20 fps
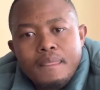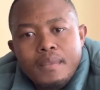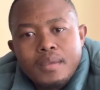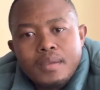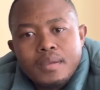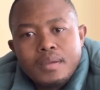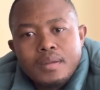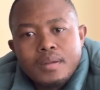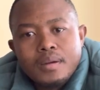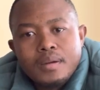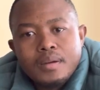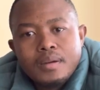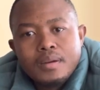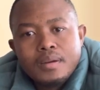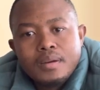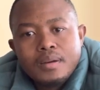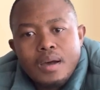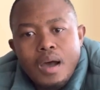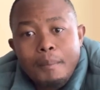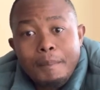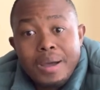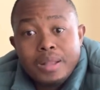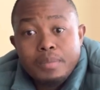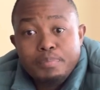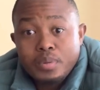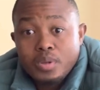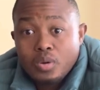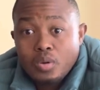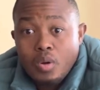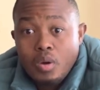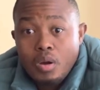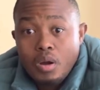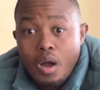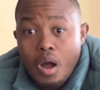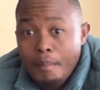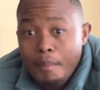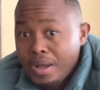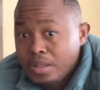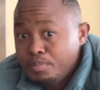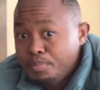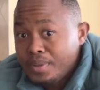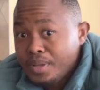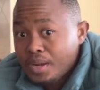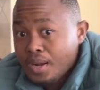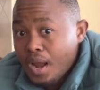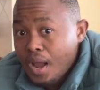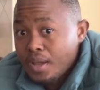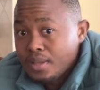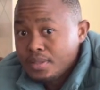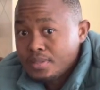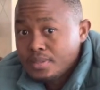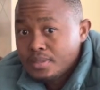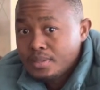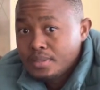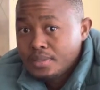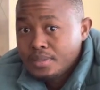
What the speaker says: You know, I might be wrong, I might be right.